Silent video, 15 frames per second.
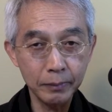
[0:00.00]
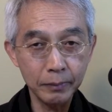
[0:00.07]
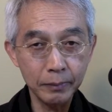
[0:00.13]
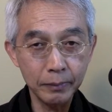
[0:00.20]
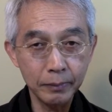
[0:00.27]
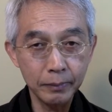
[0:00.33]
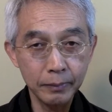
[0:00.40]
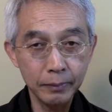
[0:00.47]

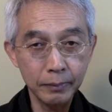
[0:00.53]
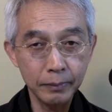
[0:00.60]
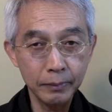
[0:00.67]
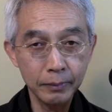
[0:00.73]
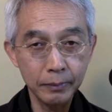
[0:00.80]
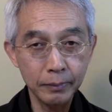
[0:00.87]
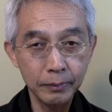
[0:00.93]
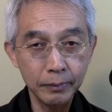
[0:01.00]

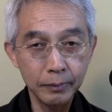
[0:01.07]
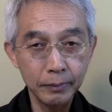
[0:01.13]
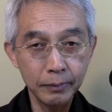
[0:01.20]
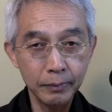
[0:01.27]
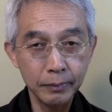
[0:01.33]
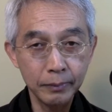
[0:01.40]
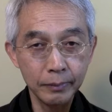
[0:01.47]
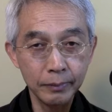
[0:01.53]

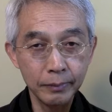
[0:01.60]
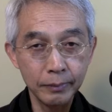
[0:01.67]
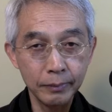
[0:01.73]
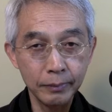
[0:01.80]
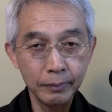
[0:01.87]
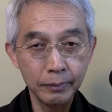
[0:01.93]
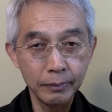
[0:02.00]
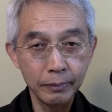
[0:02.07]

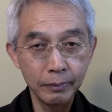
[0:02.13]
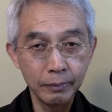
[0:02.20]
[no speech]